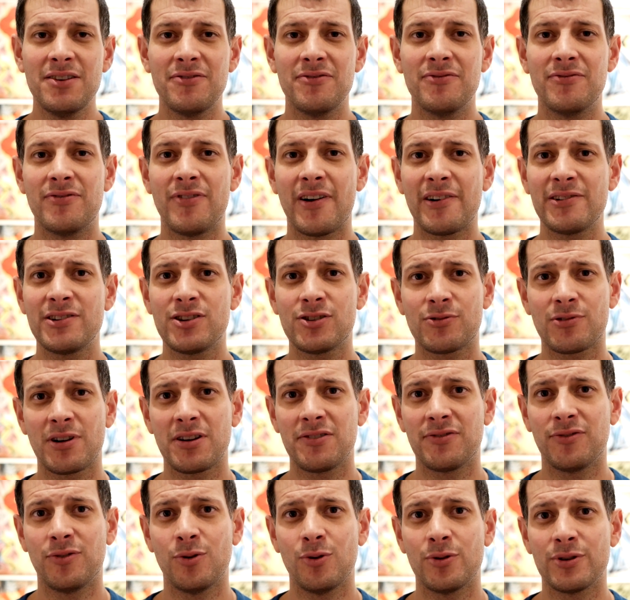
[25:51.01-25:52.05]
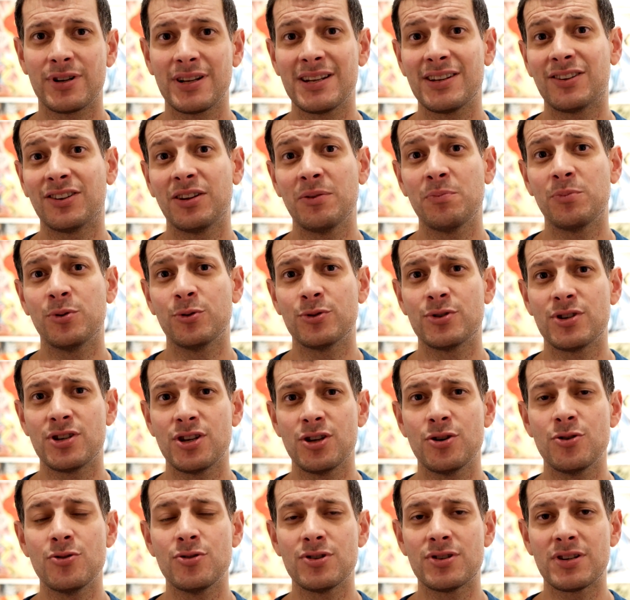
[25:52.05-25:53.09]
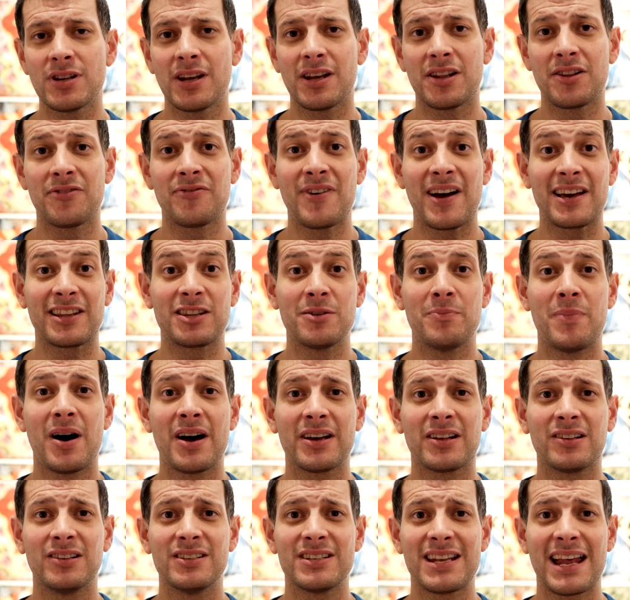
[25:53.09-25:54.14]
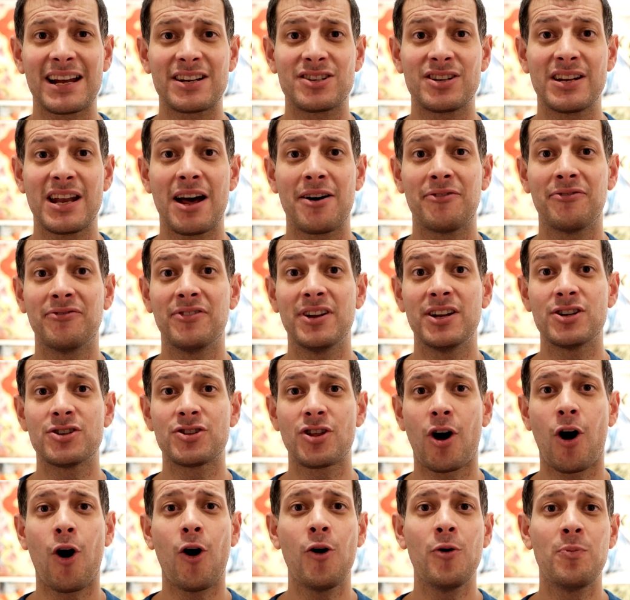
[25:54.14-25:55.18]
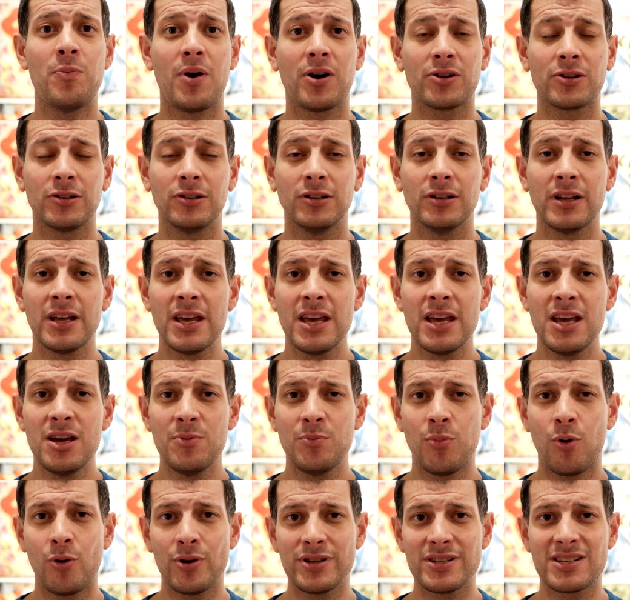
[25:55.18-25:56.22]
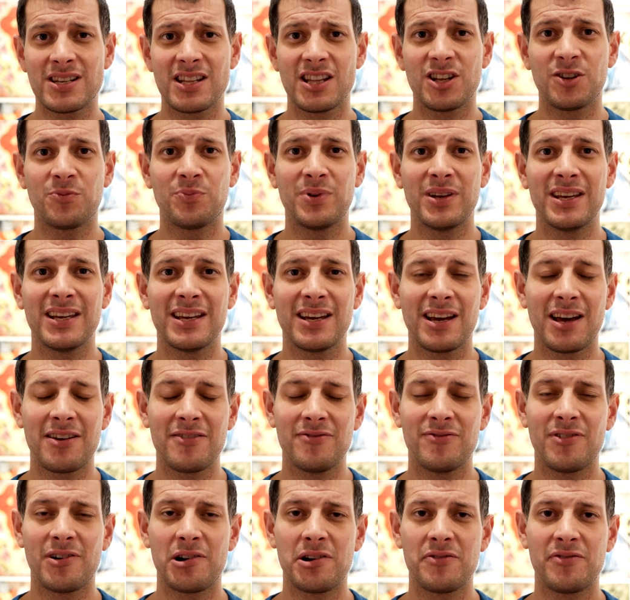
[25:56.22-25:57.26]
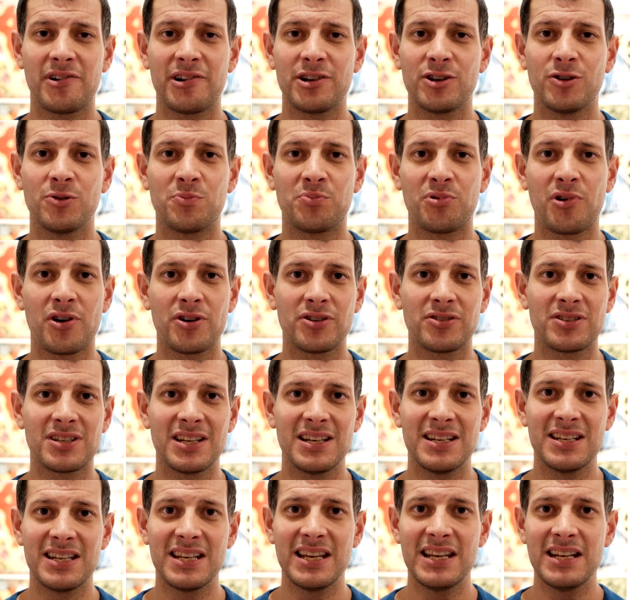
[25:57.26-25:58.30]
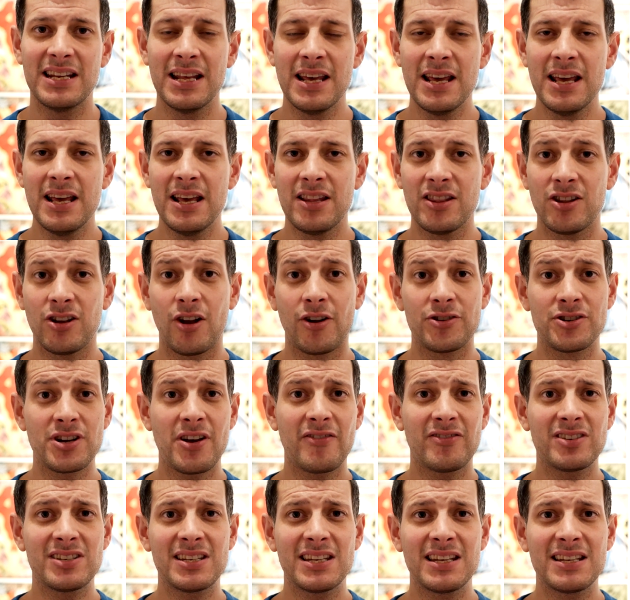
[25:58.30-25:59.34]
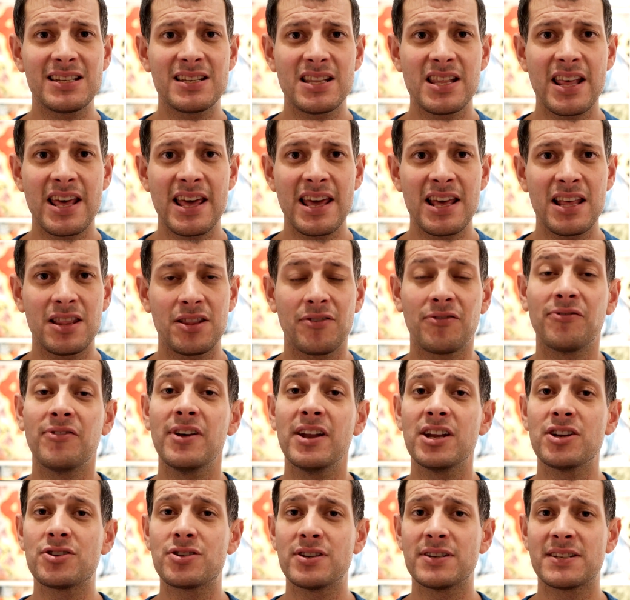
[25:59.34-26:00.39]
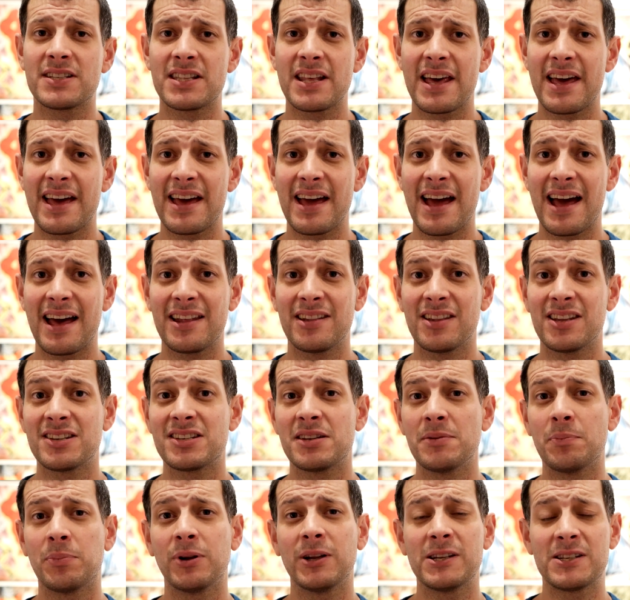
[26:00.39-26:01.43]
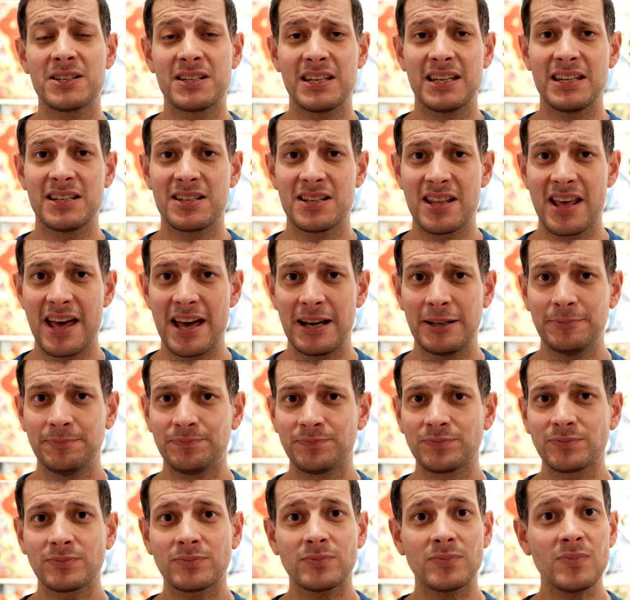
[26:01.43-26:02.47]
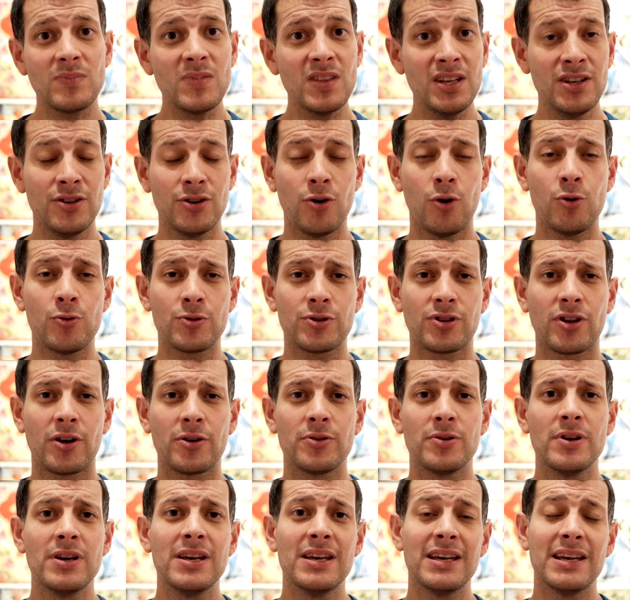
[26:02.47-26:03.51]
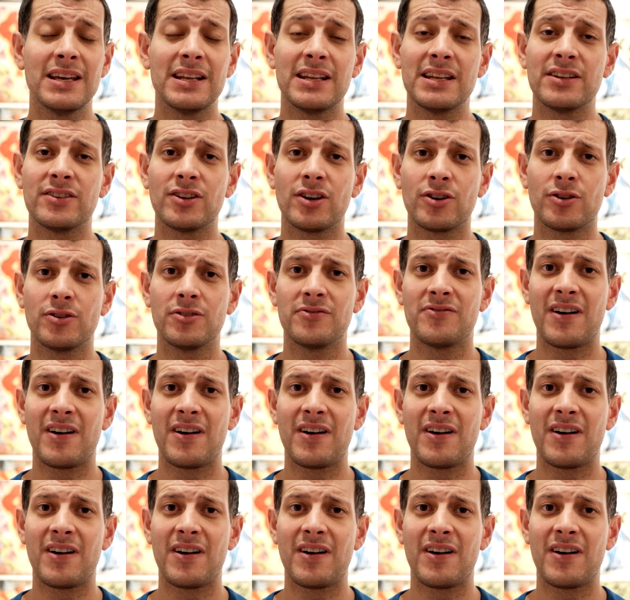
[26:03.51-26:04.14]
Very straightforward and simple to use, and the fact that Michael's actually now finished the whole bottle points to this being a very, very good product indeed. The longevity is there, the finish is there, and the simplicity is there, and also it is a good